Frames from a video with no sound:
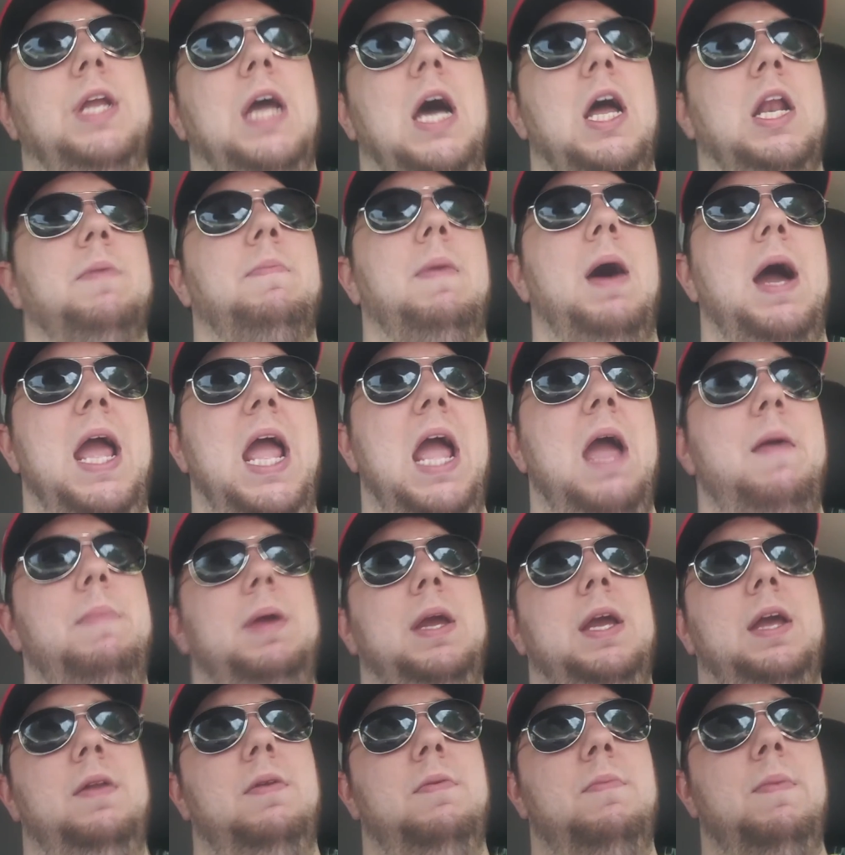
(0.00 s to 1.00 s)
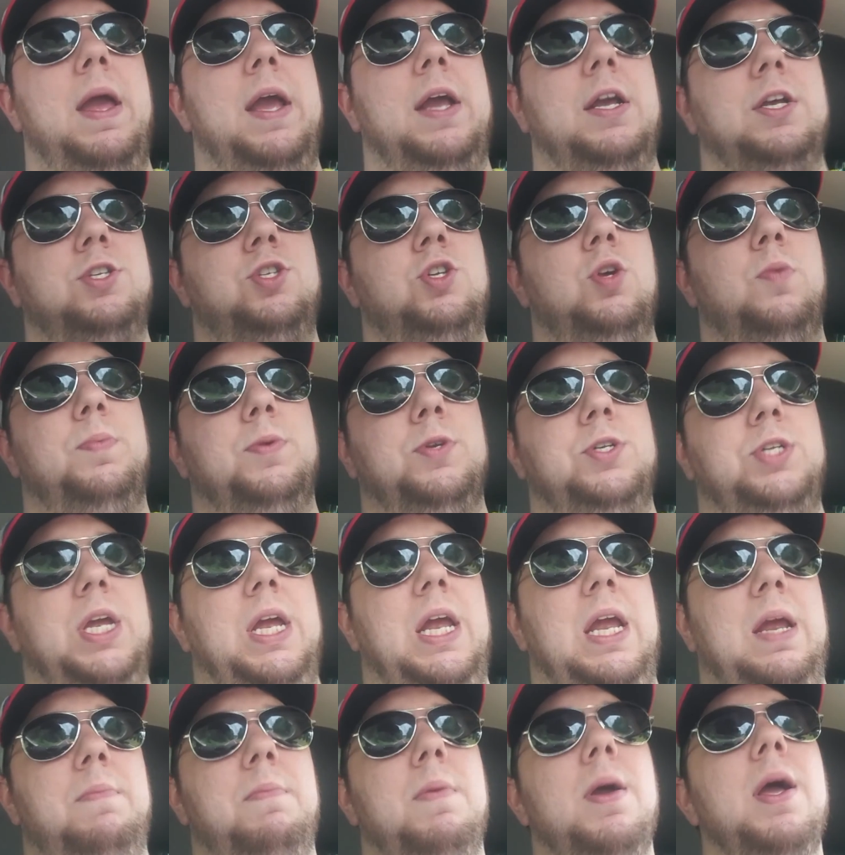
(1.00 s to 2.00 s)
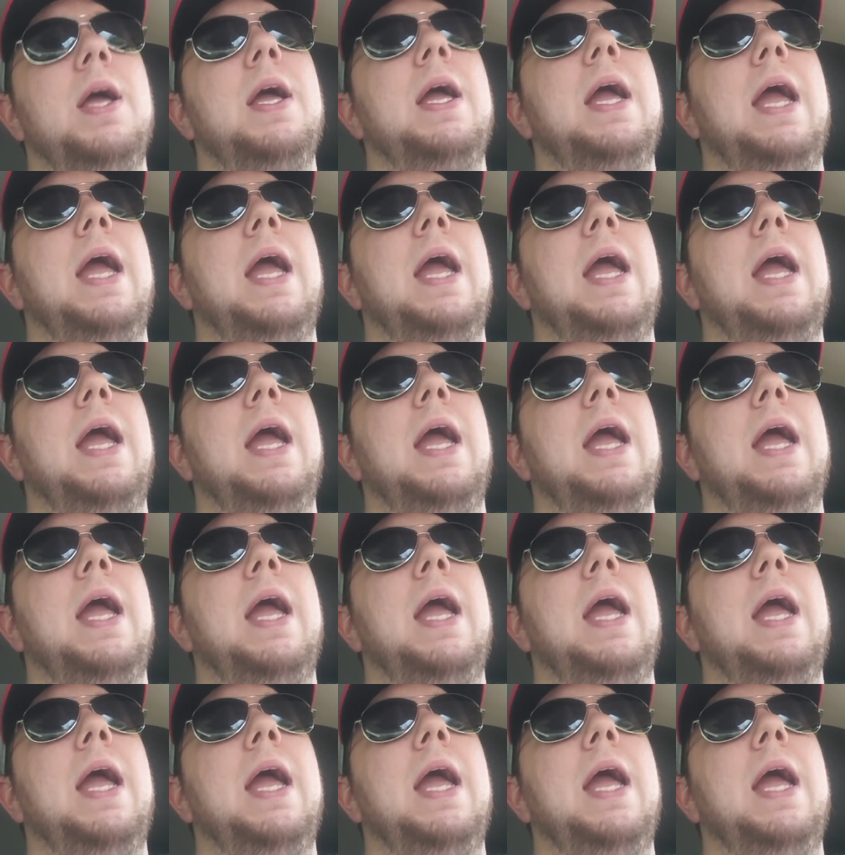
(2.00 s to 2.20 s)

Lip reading: down to Miami and make a super team.